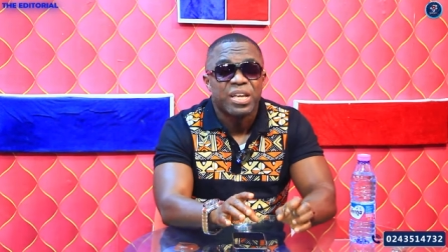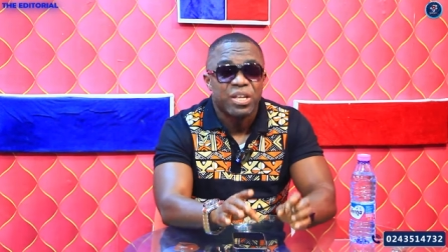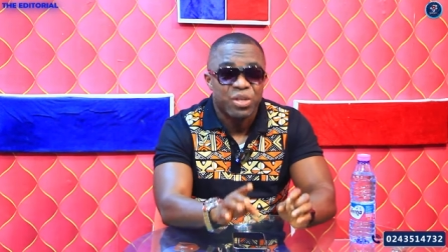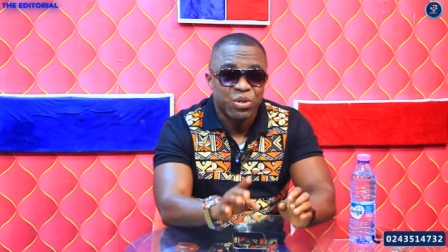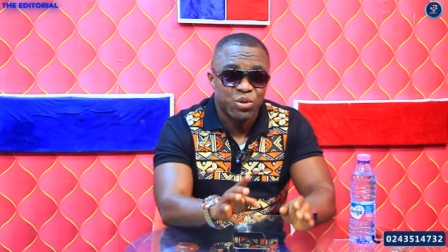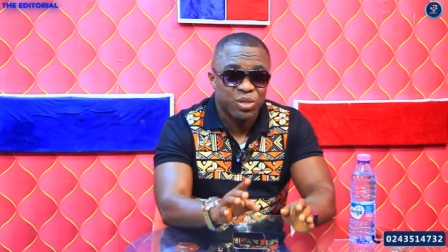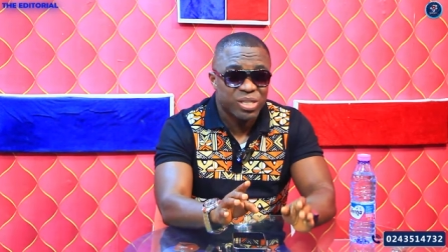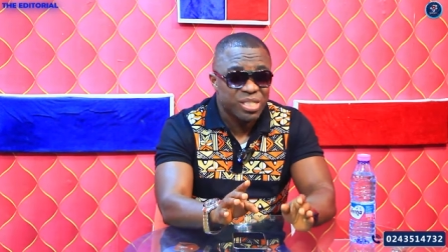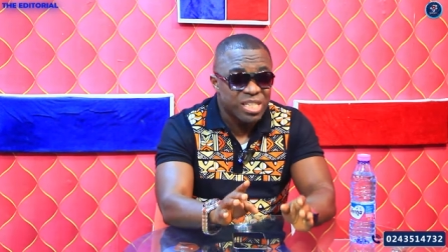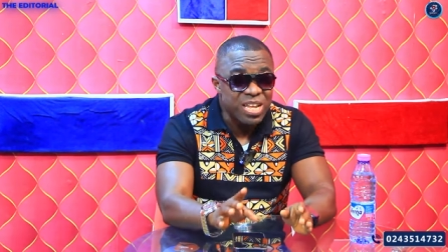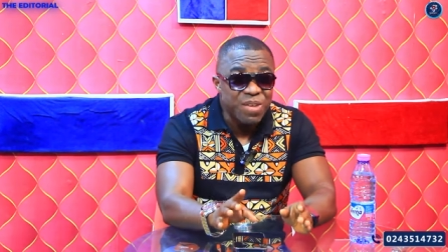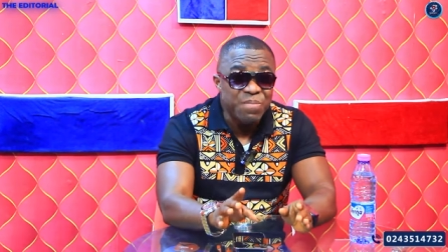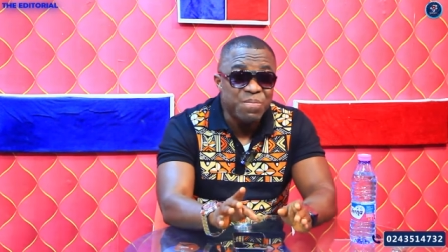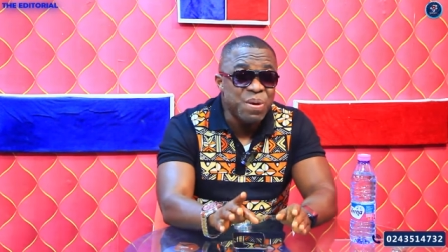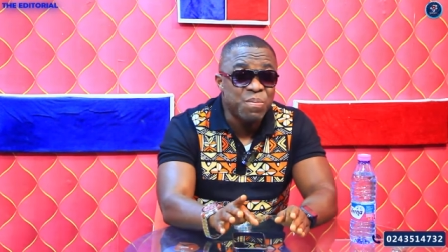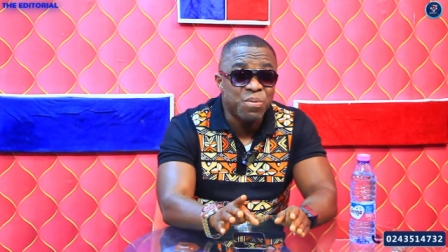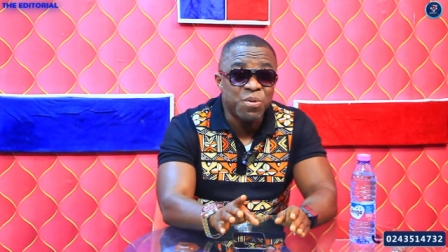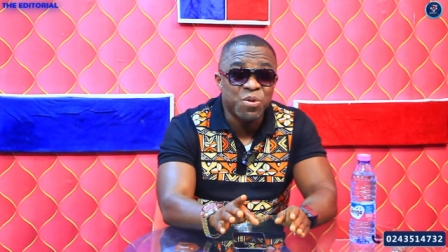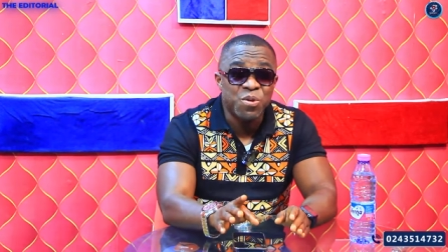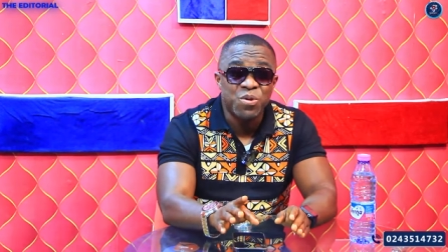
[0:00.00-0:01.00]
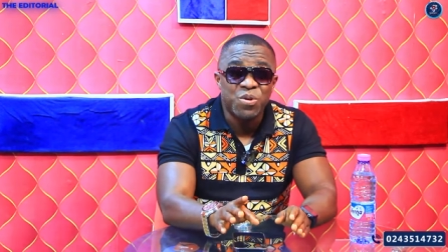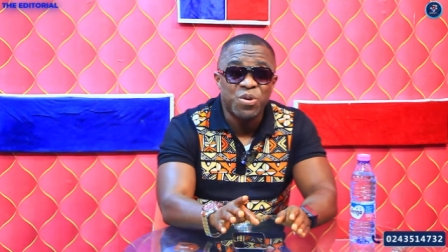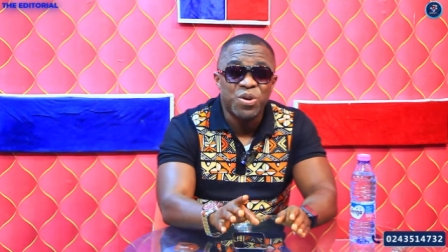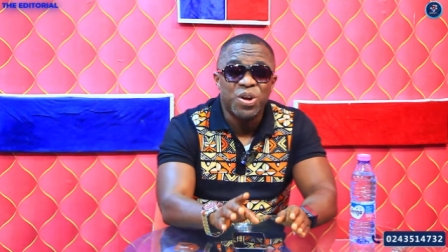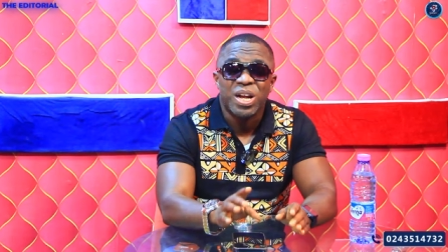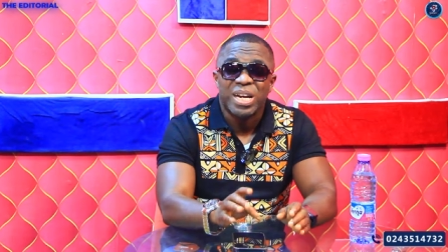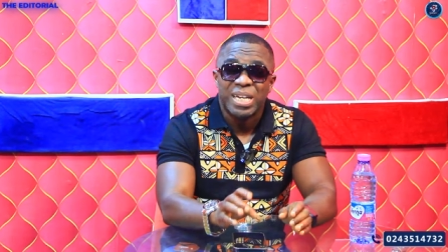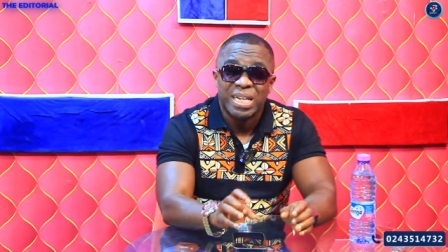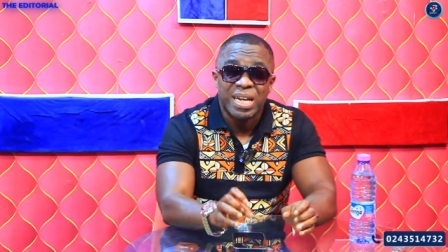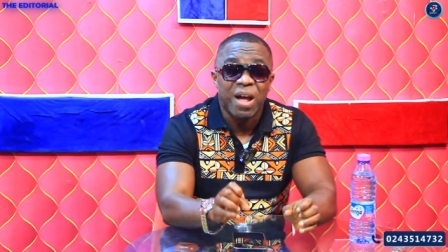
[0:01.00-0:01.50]
you see people
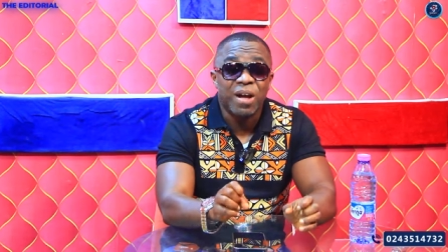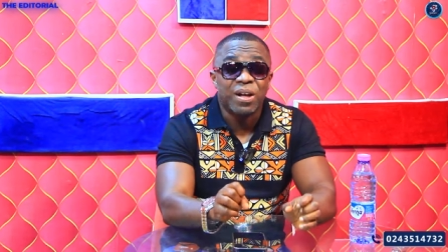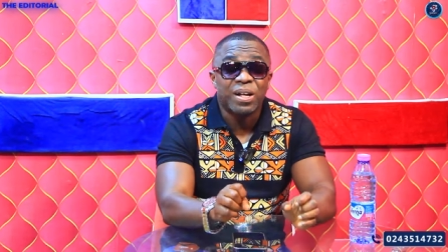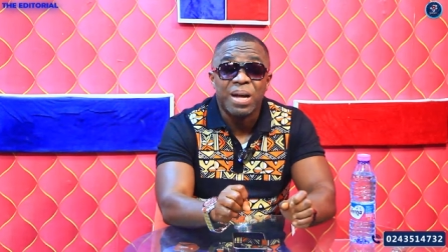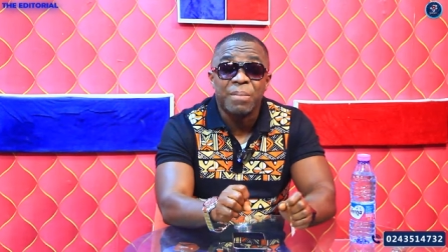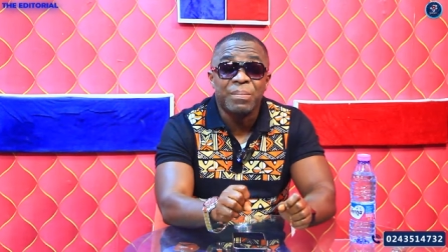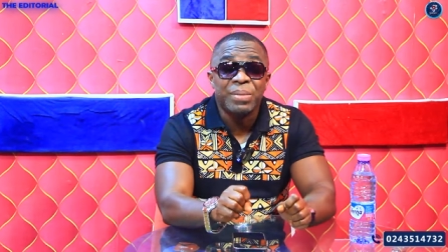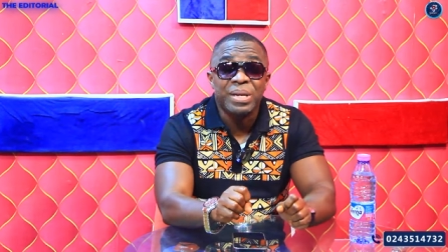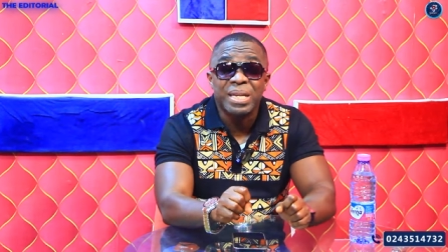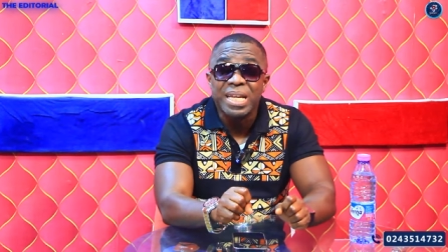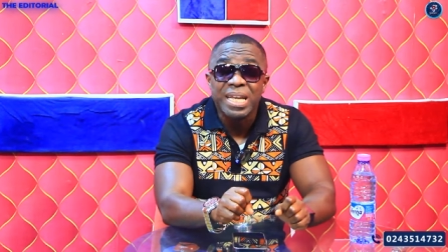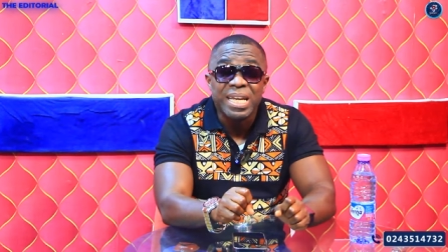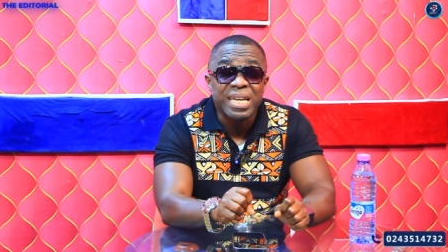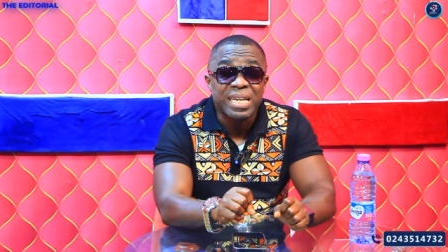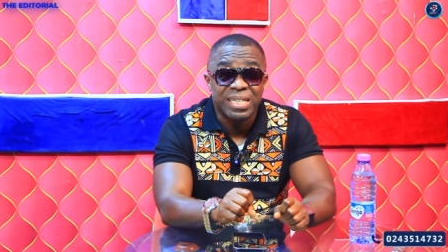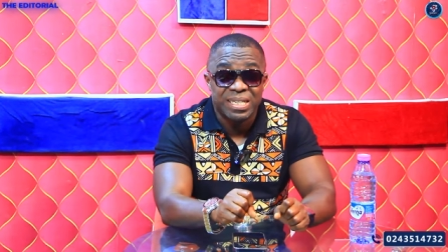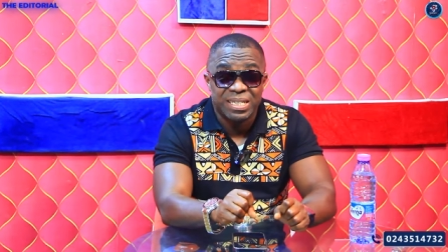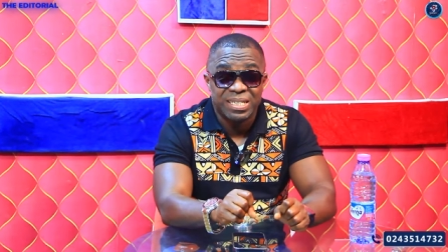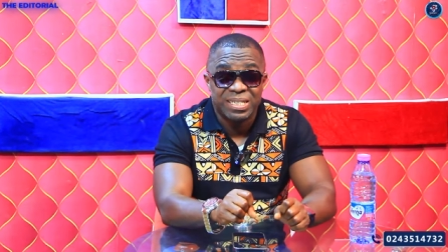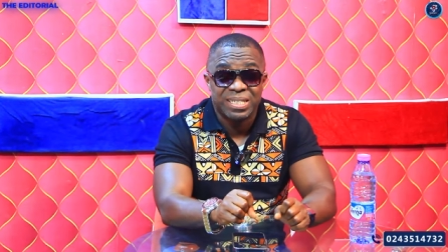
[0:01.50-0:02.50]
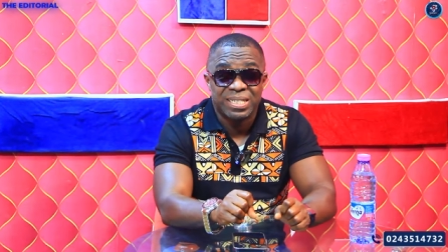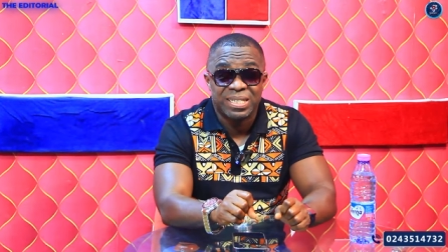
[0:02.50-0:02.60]
now coming in